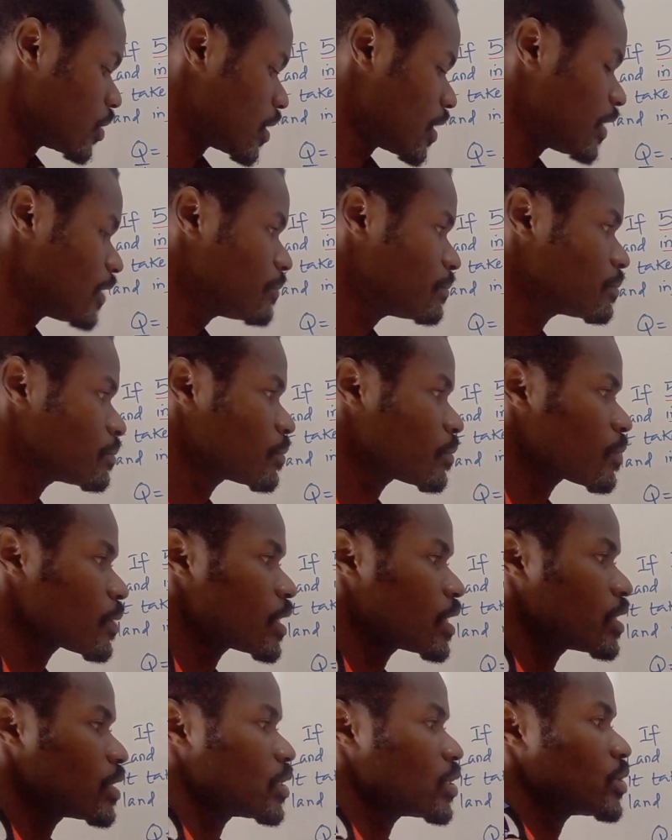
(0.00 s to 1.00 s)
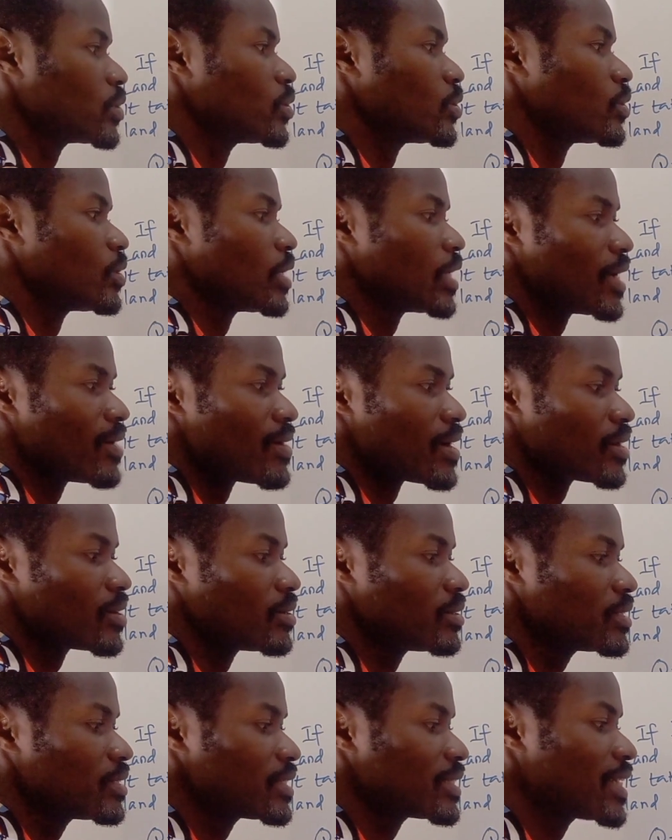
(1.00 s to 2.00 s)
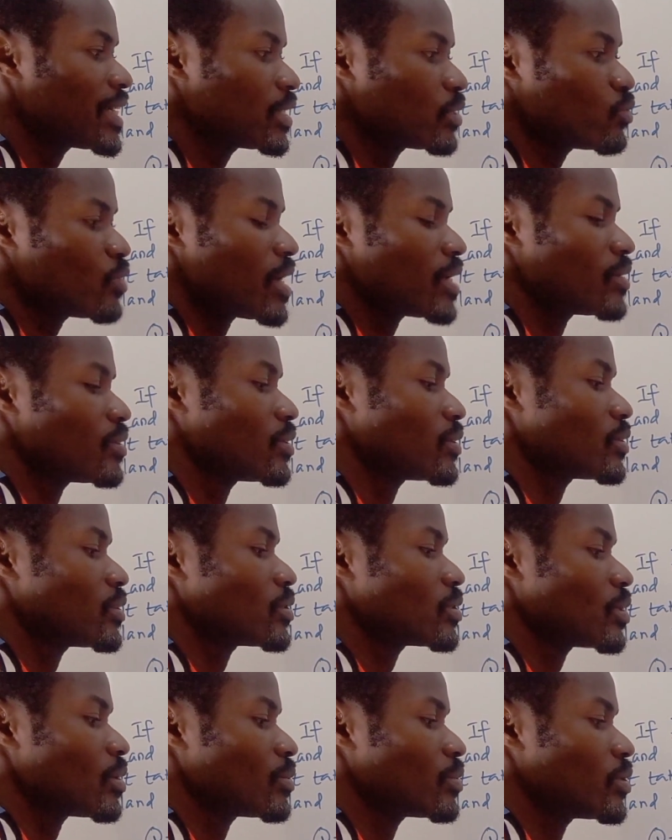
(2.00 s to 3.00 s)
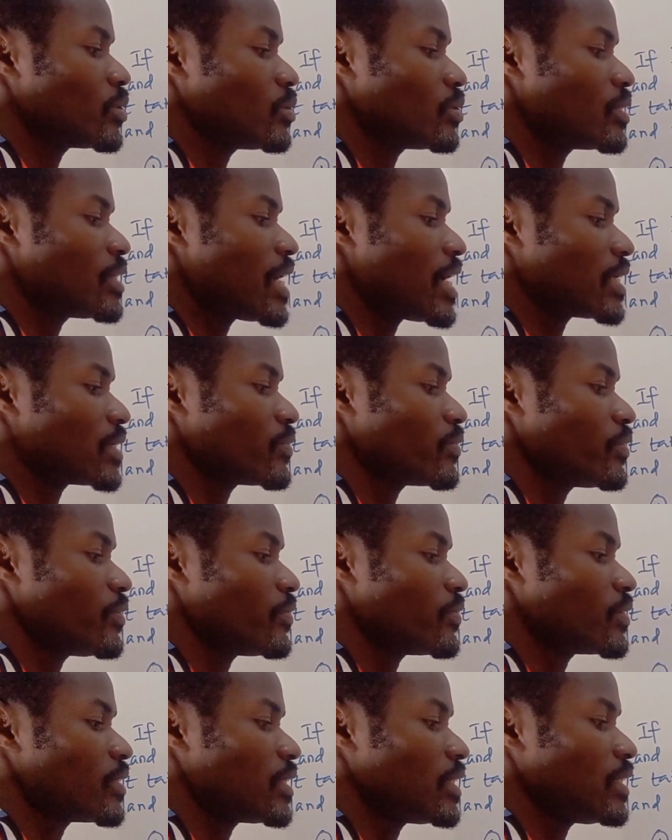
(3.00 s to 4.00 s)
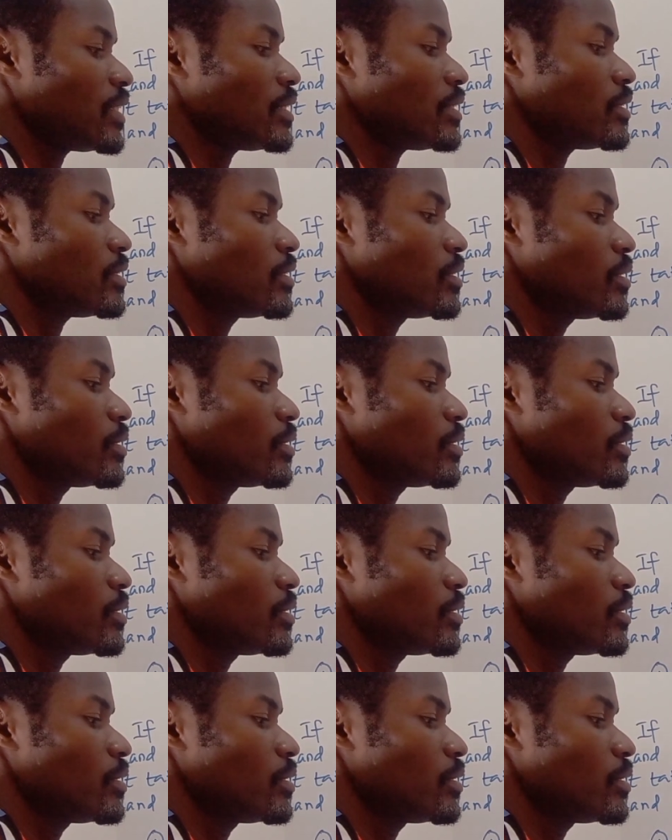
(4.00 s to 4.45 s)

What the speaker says: Okay, so our constant we are going to substitute as 15